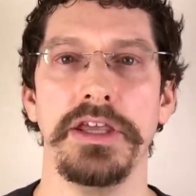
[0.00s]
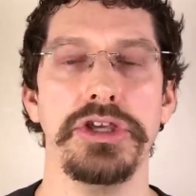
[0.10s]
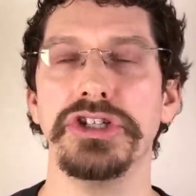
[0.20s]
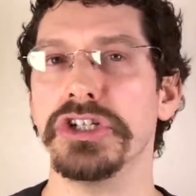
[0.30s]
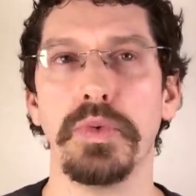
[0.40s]

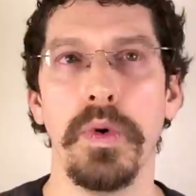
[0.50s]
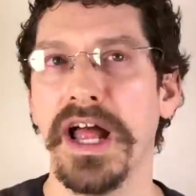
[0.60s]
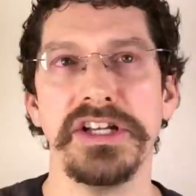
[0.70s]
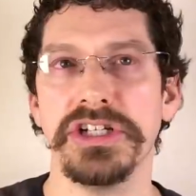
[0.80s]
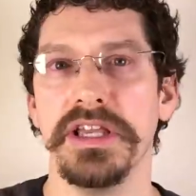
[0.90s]
you just
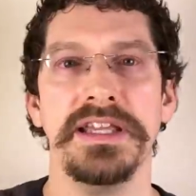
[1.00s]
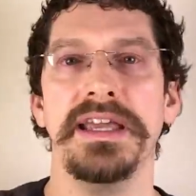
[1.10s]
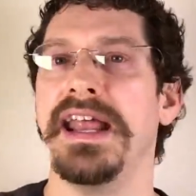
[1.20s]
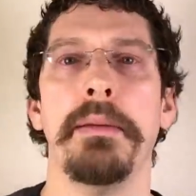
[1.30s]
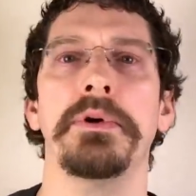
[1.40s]
watch.
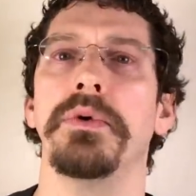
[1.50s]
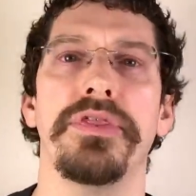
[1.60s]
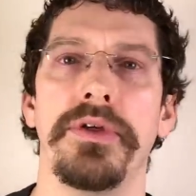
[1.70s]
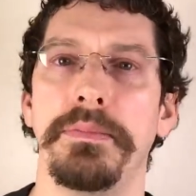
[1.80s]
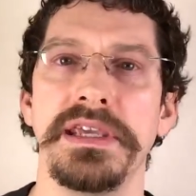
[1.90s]
It happened
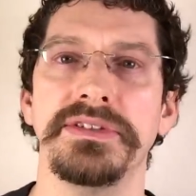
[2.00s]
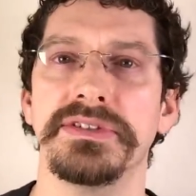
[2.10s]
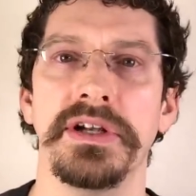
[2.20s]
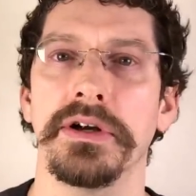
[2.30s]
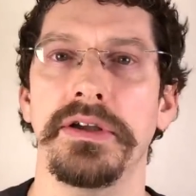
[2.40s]
with the
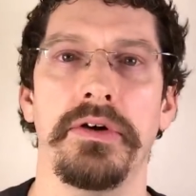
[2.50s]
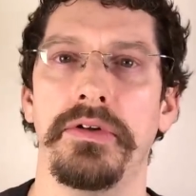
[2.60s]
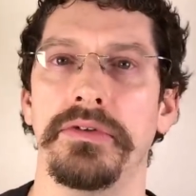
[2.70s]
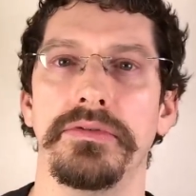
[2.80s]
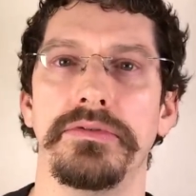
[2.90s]

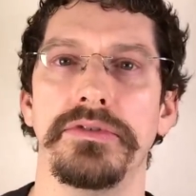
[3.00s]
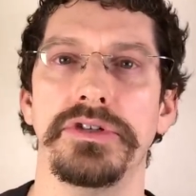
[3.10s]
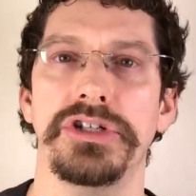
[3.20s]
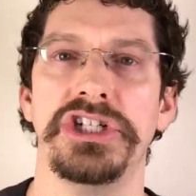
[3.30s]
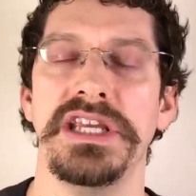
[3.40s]
P-Serial
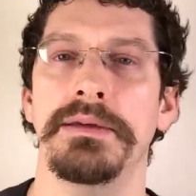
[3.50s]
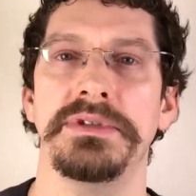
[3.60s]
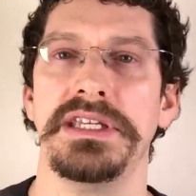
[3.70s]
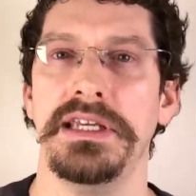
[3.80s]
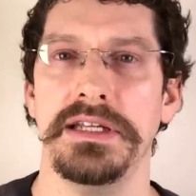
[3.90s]

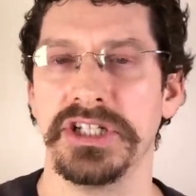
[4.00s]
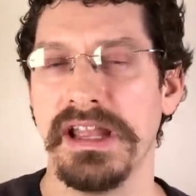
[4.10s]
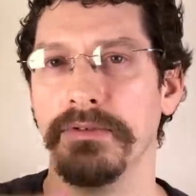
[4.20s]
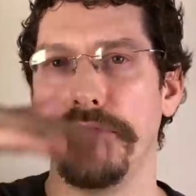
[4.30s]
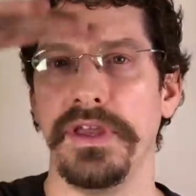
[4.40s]
GMT. It just,
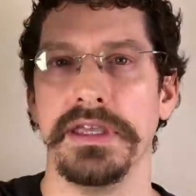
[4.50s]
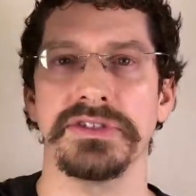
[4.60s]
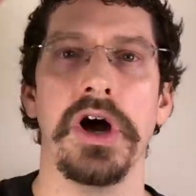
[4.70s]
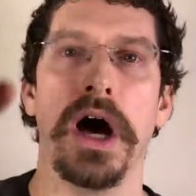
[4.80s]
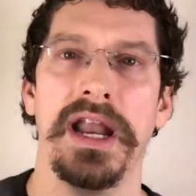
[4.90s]
everything
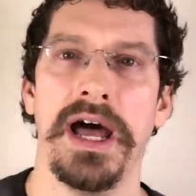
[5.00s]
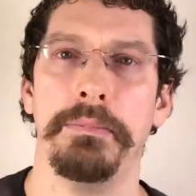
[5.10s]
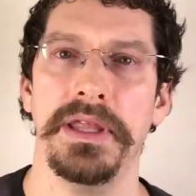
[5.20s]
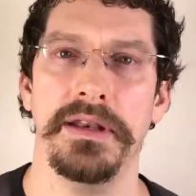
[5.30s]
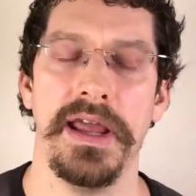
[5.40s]
has gone
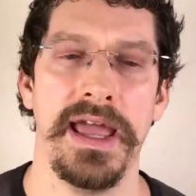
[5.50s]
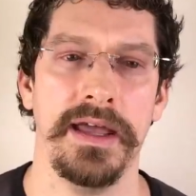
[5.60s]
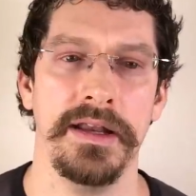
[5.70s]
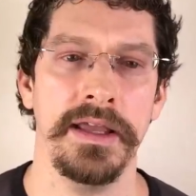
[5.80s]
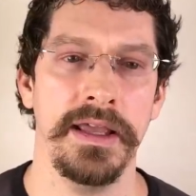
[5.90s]
up, and
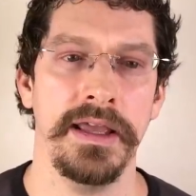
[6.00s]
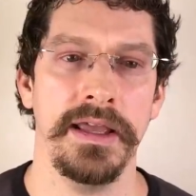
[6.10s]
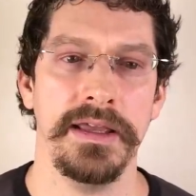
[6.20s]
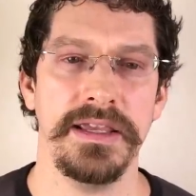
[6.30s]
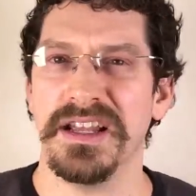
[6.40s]

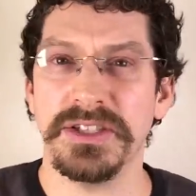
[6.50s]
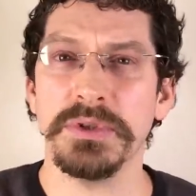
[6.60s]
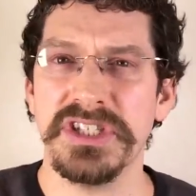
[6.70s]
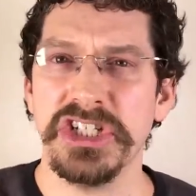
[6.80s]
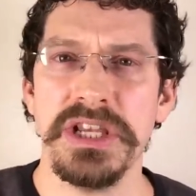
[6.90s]
you know, because it
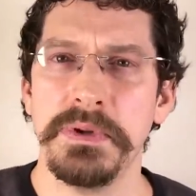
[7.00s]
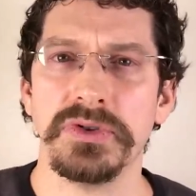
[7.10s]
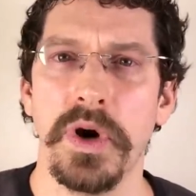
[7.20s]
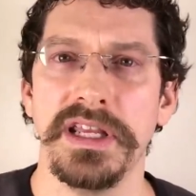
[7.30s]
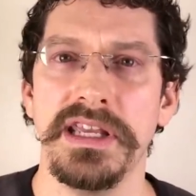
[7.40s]
was the
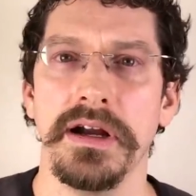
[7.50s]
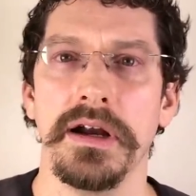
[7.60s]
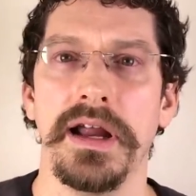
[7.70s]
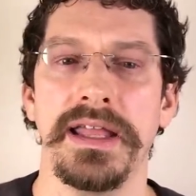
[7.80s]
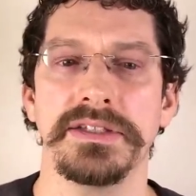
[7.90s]
cheapest one
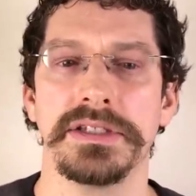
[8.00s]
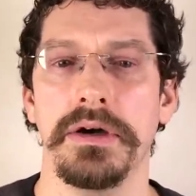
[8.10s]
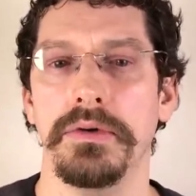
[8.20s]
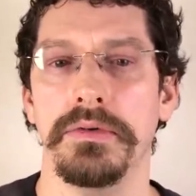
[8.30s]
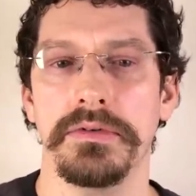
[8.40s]
here, and
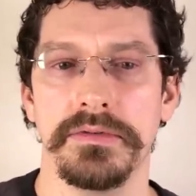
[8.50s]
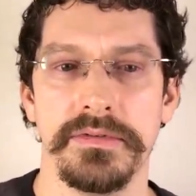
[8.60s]
so